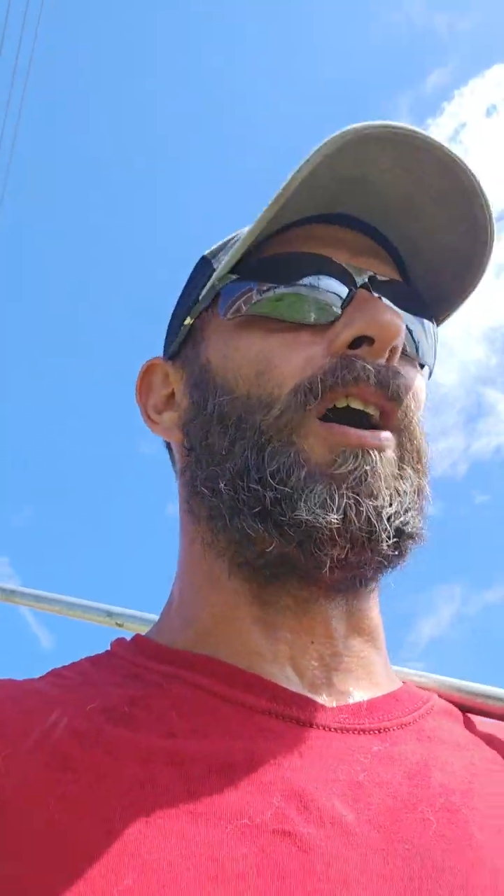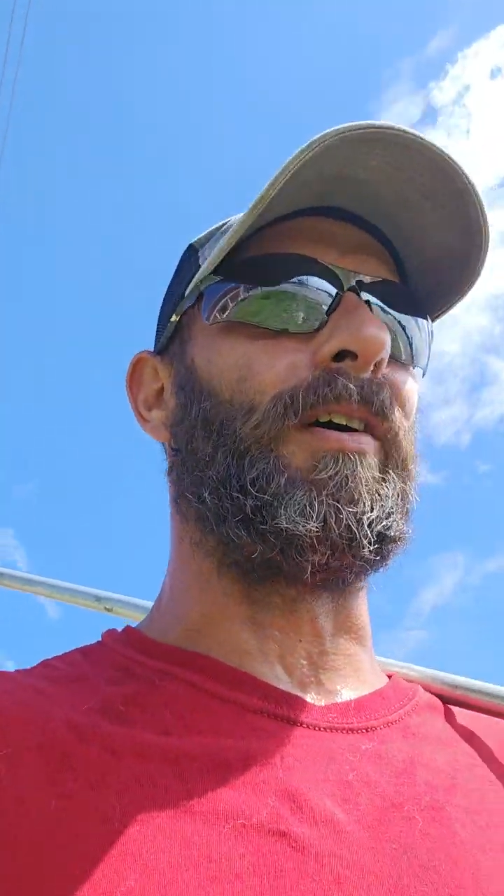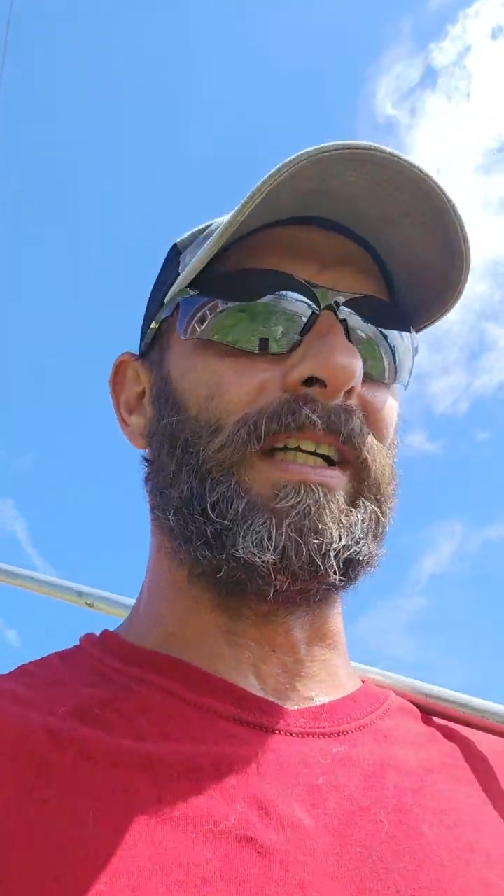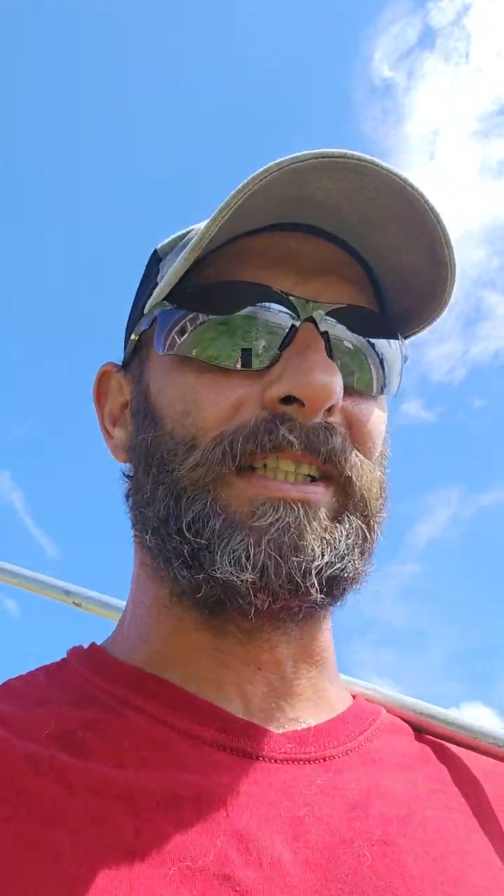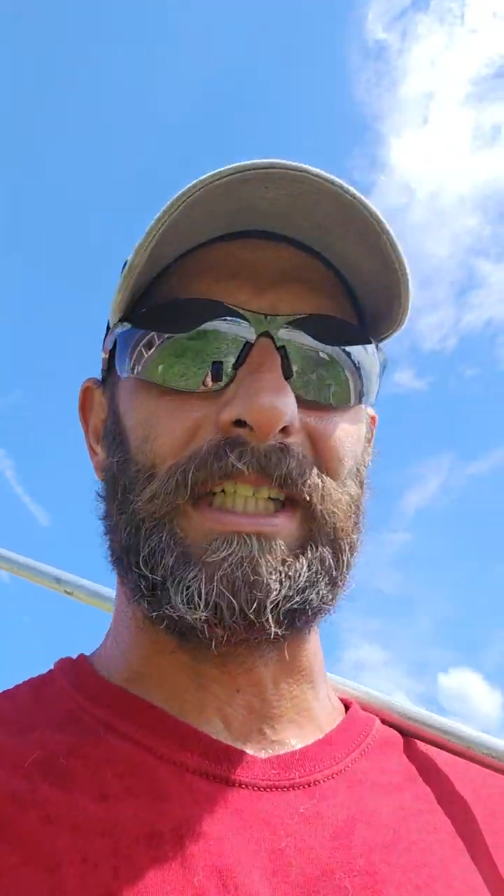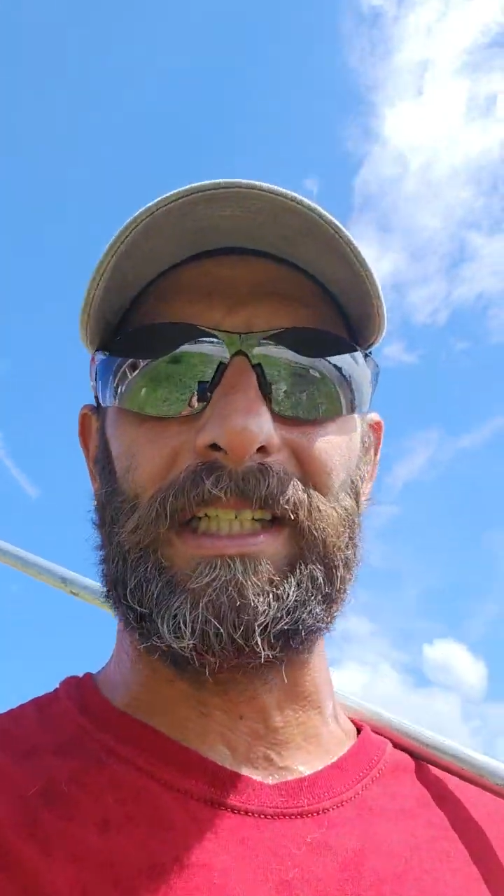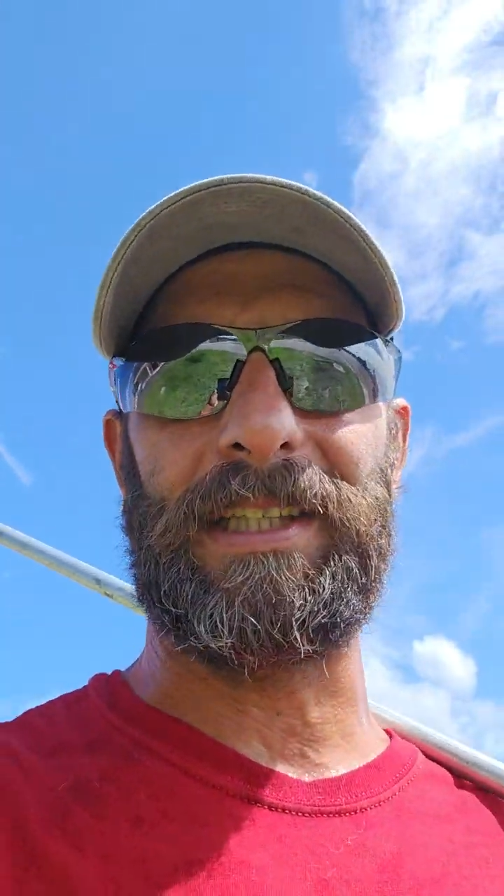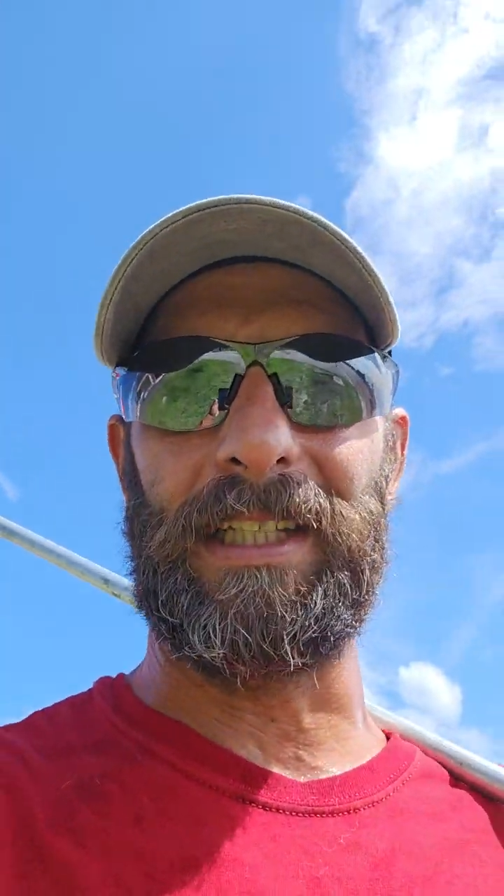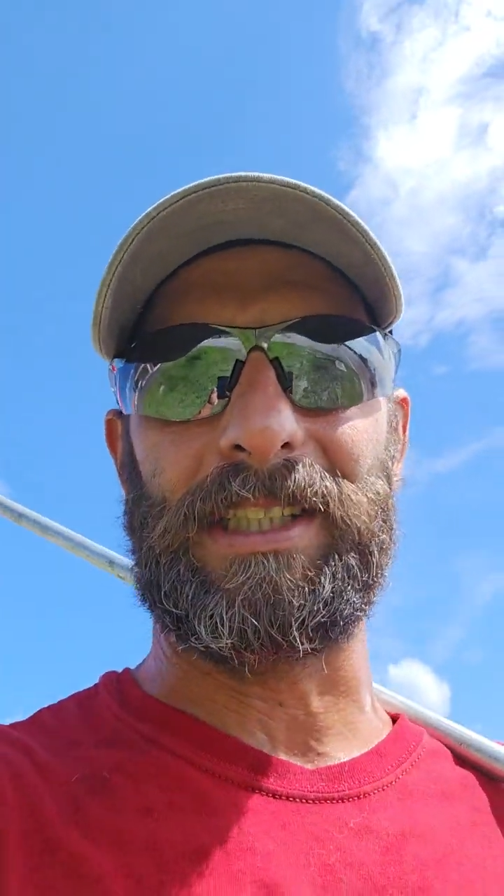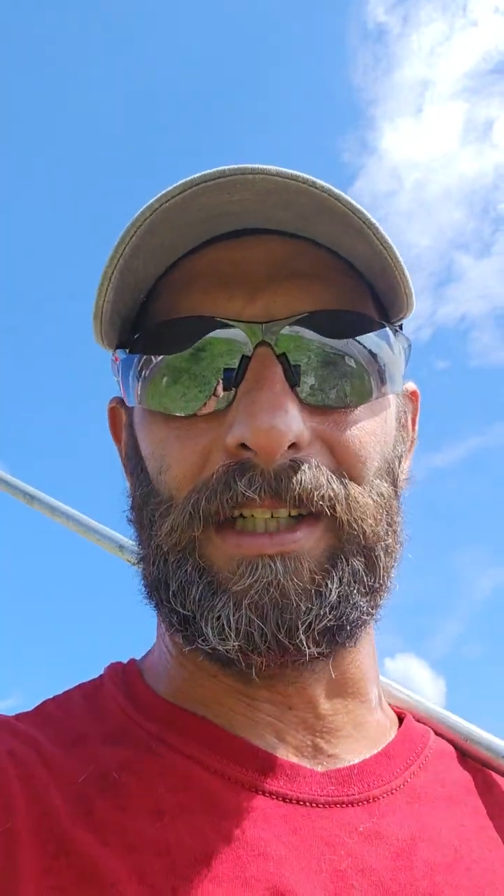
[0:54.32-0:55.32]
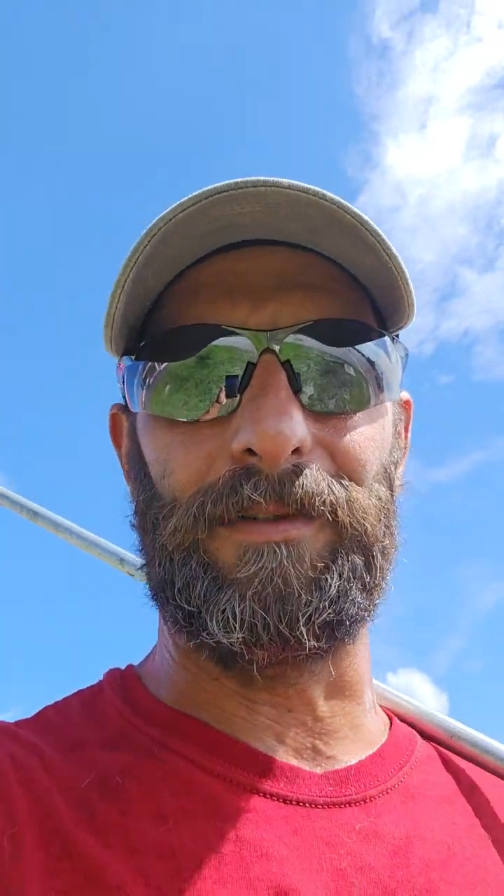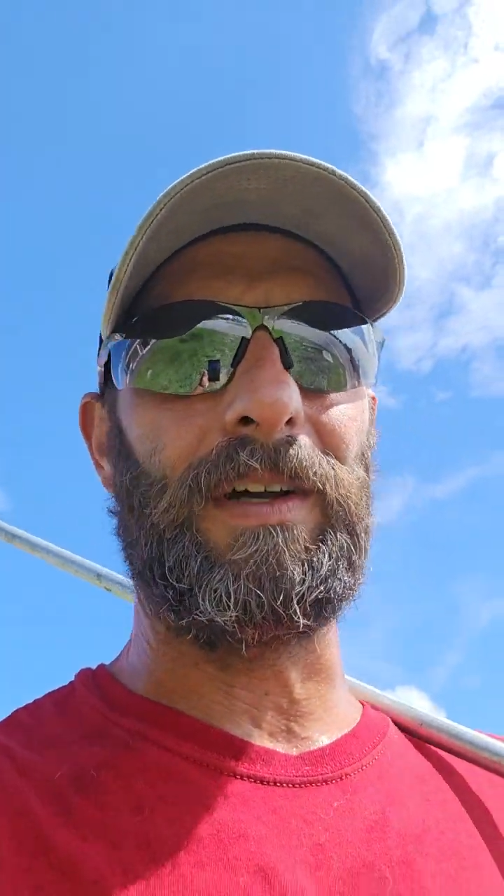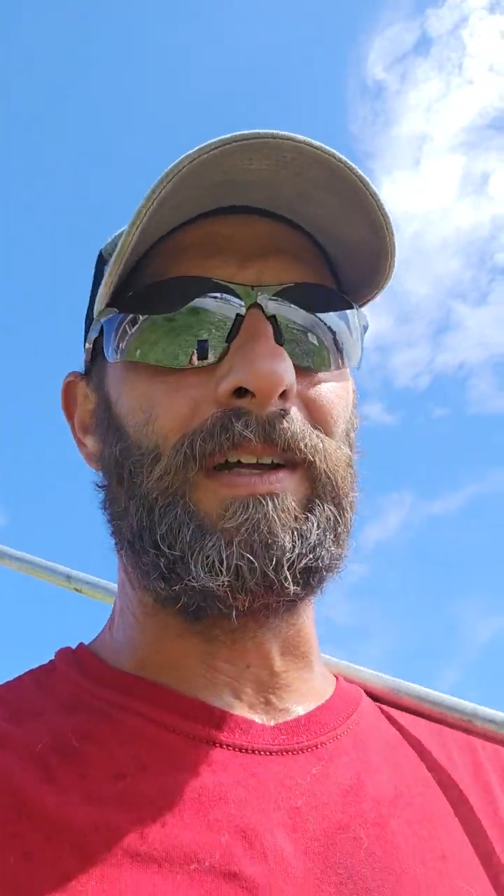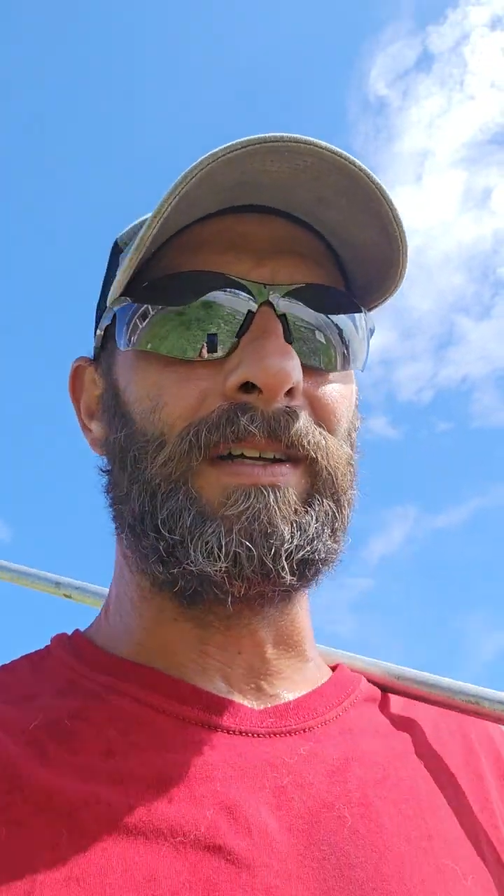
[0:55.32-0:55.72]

REC thinks of